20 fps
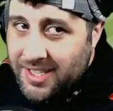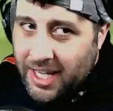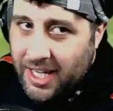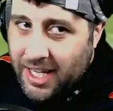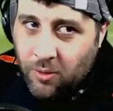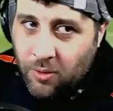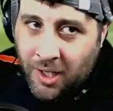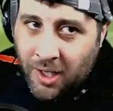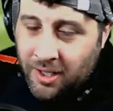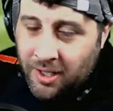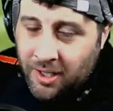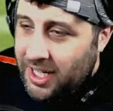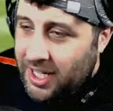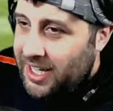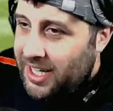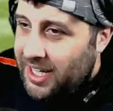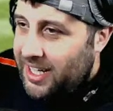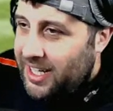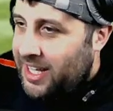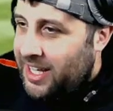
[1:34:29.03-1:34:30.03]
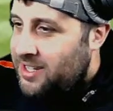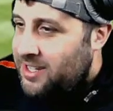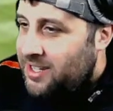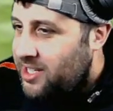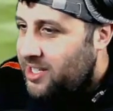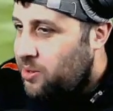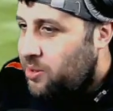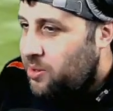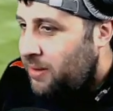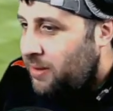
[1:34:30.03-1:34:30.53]
what, there's only
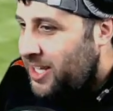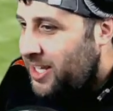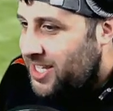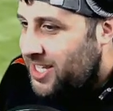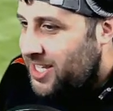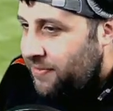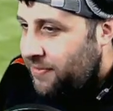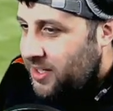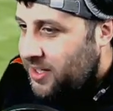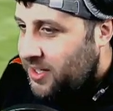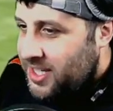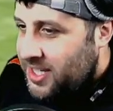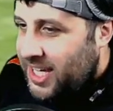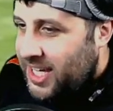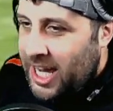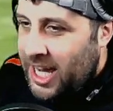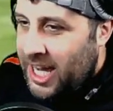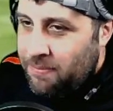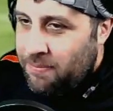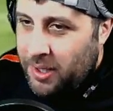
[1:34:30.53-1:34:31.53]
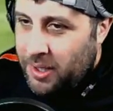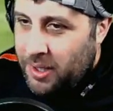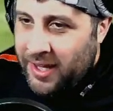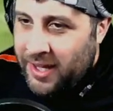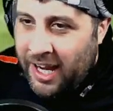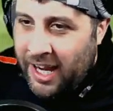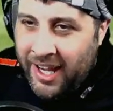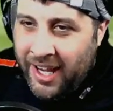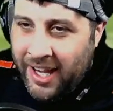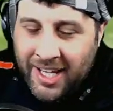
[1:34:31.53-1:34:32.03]
20 minutes left of this game, but there
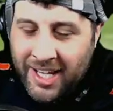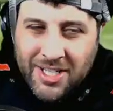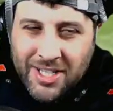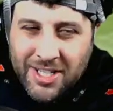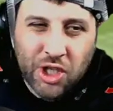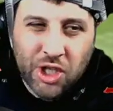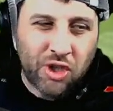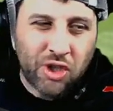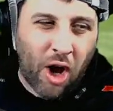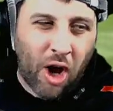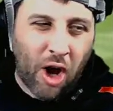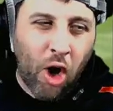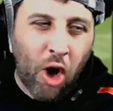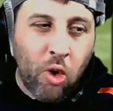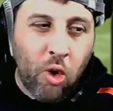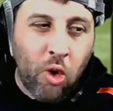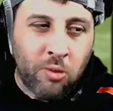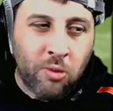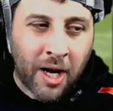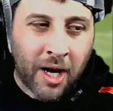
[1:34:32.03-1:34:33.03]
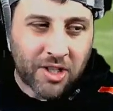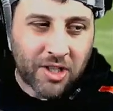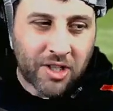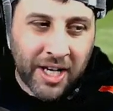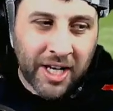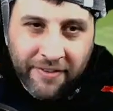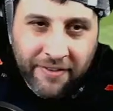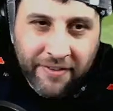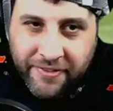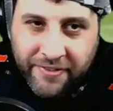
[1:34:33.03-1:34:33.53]
is so much
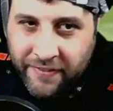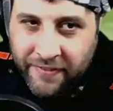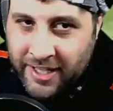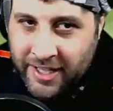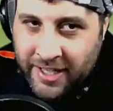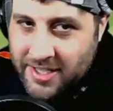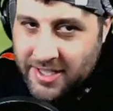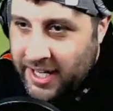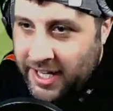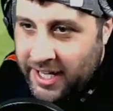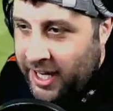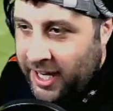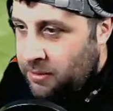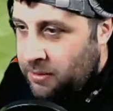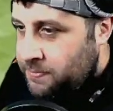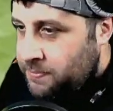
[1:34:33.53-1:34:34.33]
left in this game.